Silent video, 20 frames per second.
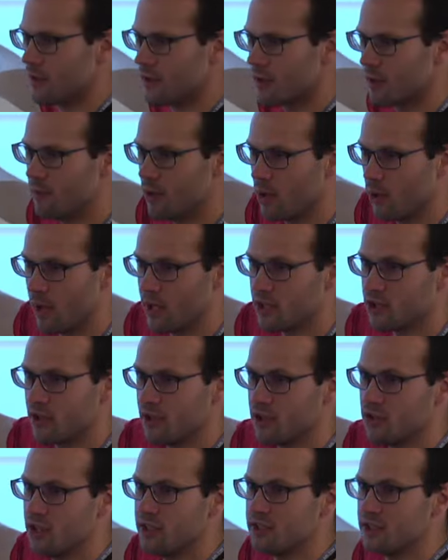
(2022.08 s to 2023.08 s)
configuration
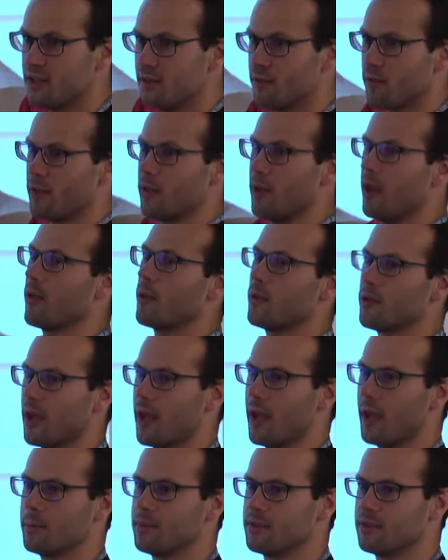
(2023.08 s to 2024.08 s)
of the GC for the other
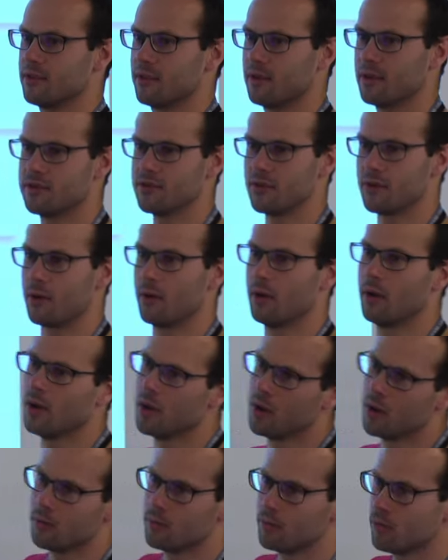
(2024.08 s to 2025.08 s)
tabs, because they're
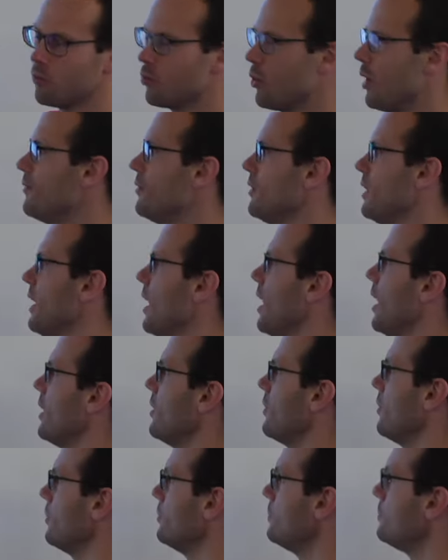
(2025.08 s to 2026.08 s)
roughly idle.